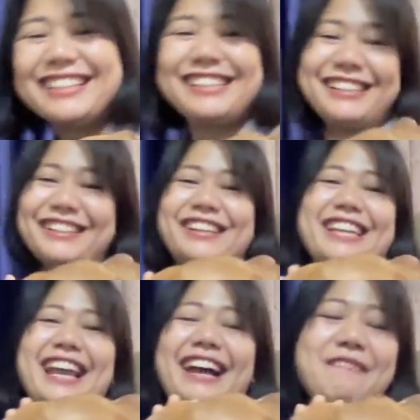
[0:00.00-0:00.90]
So,
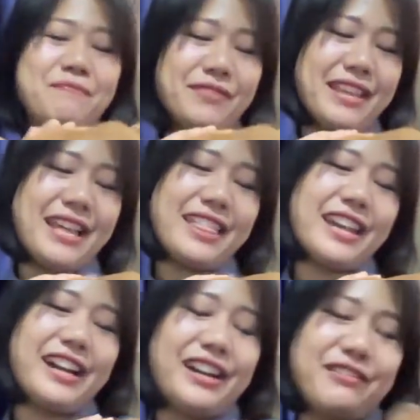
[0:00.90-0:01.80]
yeah. And
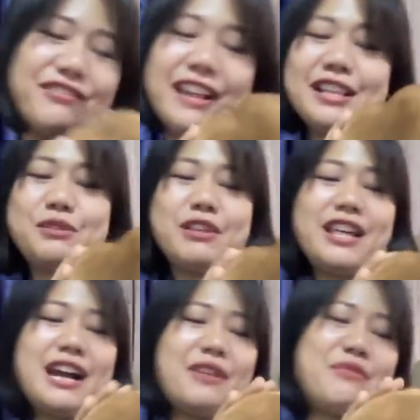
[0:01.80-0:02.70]
they're friends with
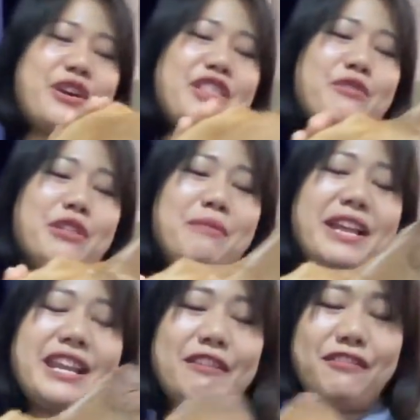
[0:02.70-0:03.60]
my
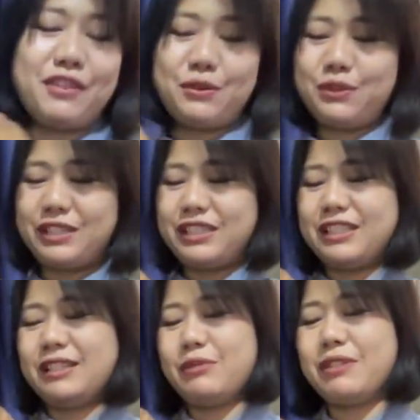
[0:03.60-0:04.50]

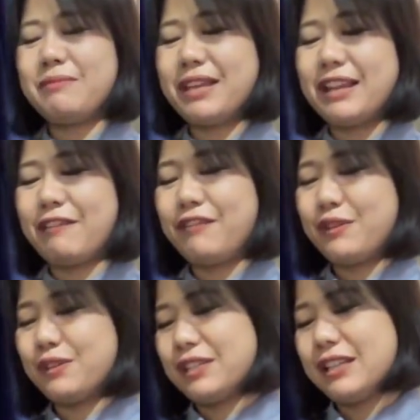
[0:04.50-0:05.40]
nephews
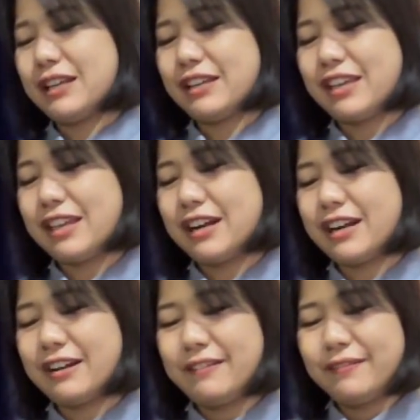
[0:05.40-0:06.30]
here.
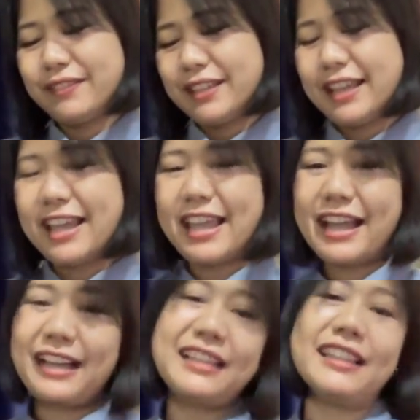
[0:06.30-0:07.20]
Kaya,
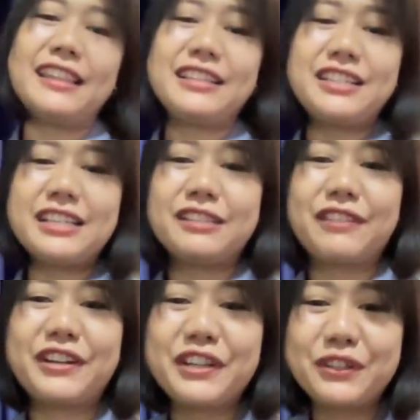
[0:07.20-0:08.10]
she is
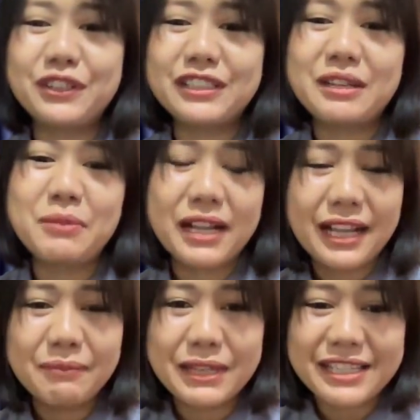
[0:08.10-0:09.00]
very good sa
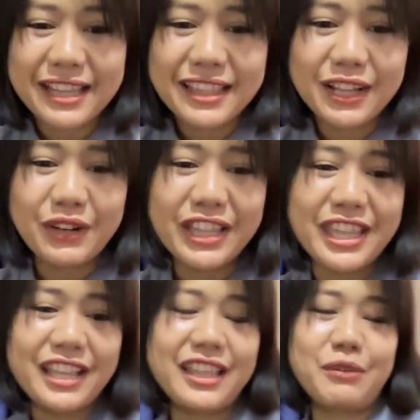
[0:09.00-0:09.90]
mga pasyente ko. I
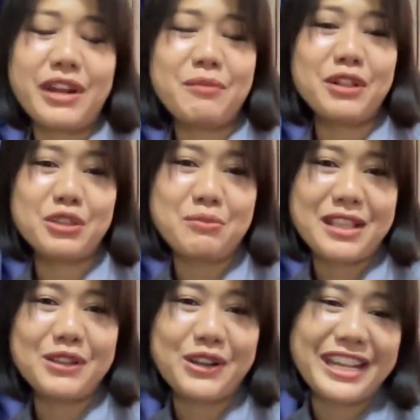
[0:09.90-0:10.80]
think they were able to
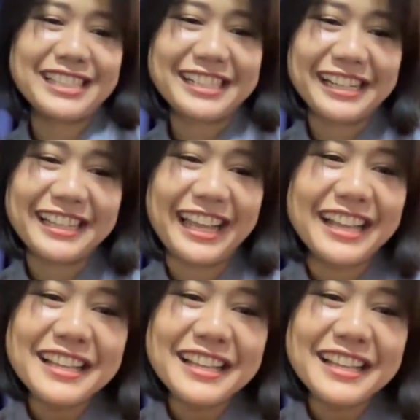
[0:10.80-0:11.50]
meet Onyx Girl na.